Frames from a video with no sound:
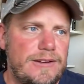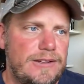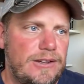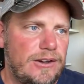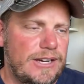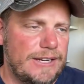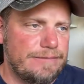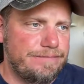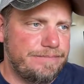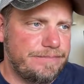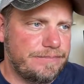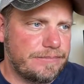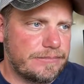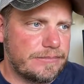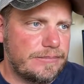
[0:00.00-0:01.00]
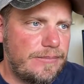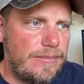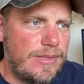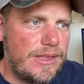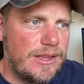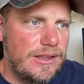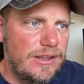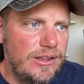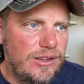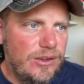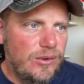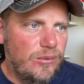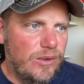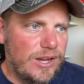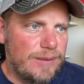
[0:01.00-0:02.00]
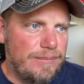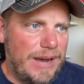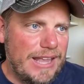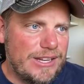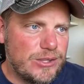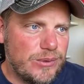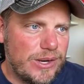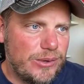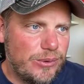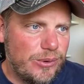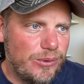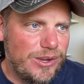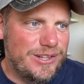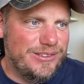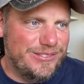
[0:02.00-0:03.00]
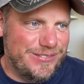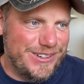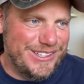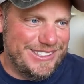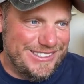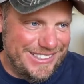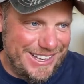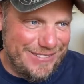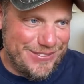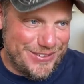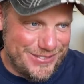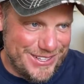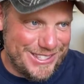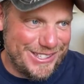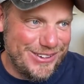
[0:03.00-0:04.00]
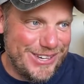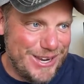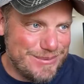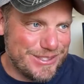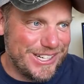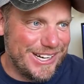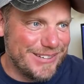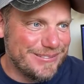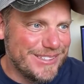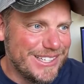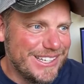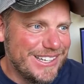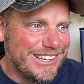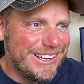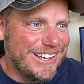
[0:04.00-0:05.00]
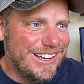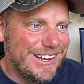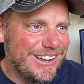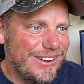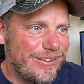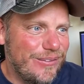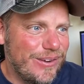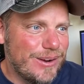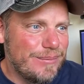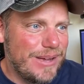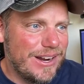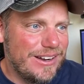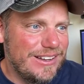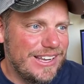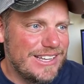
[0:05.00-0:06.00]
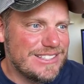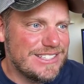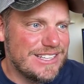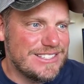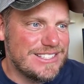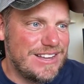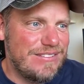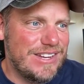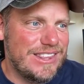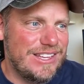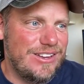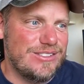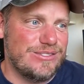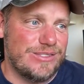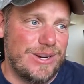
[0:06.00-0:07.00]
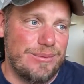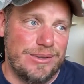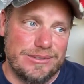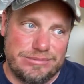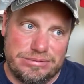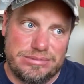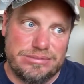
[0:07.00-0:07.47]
okay. Will I buy the twenty twenty-one F one fifty? You keep trying. Uh, what about a less than seventy thousand Rebel?